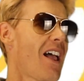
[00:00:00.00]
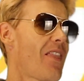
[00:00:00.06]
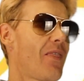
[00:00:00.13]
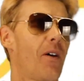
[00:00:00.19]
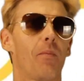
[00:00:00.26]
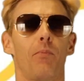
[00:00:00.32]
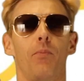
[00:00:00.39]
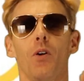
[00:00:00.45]

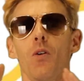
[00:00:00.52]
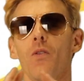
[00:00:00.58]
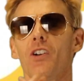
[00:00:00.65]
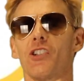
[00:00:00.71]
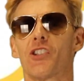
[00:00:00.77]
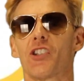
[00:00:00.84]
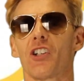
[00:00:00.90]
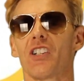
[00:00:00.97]
The
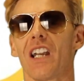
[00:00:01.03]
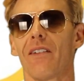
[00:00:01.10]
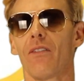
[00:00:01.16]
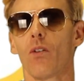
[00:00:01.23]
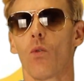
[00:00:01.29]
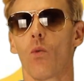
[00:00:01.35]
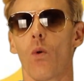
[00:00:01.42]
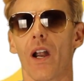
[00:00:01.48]
Brewers should
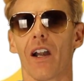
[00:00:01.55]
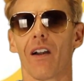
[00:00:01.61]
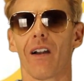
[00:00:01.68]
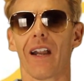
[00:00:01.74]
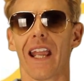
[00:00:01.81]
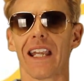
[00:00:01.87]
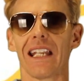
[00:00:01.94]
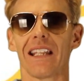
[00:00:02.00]
never
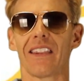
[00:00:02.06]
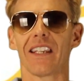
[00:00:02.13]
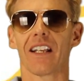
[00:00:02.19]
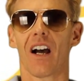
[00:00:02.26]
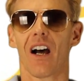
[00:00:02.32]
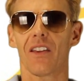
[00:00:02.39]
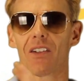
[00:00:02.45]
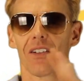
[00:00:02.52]
wear
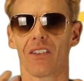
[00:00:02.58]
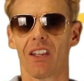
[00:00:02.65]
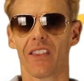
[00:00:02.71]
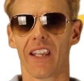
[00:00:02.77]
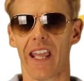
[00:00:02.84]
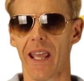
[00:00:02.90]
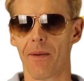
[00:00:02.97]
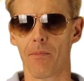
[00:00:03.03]
anything other than
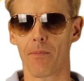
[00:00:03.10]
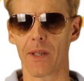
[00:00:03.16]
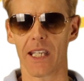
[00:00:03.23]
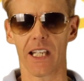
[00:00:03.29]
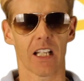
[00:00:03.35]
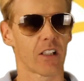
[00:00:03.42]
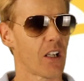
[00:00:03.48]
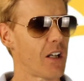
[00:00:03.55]
the
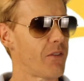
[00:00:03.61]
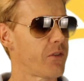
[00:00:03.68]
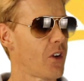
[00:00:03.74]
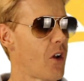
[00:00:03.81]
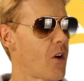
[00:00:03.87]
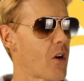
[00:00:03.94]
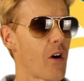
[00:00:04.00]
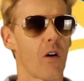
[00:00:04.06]
MB Glove
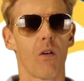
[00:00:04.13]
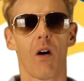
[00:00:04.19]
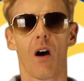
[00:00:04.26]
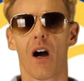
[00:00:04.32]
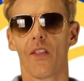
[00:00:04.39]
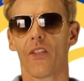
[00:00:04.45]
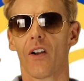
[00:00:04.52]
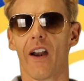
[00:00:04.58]
logo
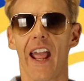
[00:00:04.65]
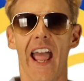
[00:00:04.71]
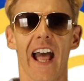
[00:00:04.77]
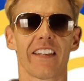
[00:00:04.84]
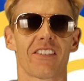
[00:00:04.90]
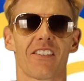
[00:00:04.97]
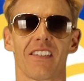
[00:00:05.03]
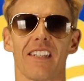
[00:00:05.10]
on their
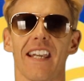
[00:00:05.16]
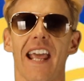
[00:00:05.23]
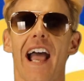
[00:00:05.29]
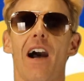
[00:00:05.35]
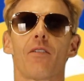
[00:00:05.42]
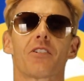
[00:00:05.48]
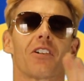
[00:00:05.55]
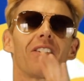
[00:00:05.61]
hats
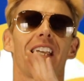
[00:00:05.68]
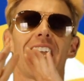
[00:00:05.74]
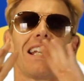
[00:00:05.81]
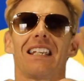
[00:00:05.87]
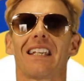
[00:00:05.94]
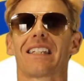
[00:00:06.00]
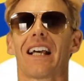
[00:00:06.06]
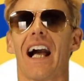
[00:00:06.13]
now till the
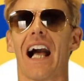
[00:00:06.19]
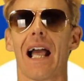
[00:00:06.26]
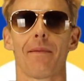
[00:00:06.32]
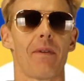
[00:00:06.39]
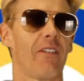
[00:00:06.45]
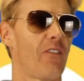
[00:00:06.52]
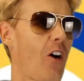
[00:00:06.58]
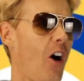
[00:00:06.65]
end of time.
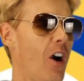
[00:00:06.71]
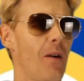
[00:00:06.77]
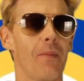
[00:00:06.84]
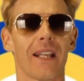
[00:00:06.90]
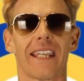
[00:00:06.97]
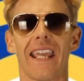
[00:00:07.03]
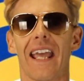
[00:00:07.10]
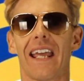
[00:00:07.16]
If
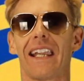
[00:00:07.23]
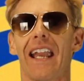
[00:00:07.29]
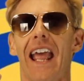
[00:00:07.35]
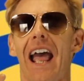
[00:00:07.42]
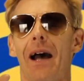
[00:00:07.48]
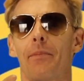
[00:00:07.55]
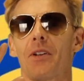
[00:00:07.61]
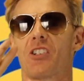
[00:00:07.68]
Armageddon
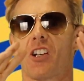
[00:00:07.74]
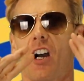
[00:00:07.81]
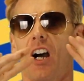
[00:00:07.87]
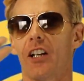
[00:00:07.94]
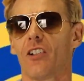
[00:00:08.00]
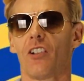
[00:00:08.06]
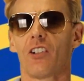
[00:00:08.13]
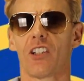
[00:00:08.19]
happens
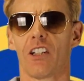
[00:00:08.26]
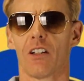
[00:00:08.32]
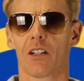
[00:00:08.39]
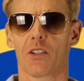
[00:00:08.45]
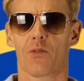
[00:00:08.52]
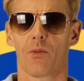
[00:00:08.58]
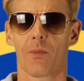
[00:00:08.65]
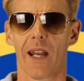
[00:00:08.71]
100
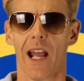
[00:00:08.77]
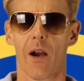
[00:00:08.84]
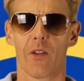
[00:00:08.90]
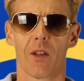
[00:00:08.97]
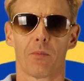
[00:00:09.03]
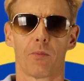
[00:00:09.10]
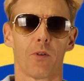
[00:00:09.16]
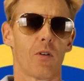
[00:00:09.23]
years from now
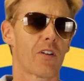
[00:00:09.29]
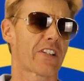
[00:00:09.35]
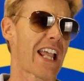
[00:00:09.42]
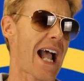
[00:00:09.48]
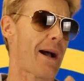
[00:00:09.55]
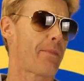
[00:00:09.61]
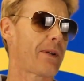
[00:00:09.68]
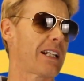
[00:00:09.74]
and the Brewers
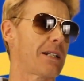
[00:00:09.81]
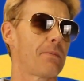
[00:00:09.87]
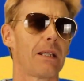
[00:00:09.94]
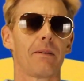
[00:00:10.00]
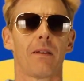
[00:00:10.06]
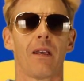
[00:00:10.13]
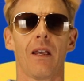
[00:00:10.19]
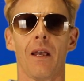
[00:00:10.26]
happen to be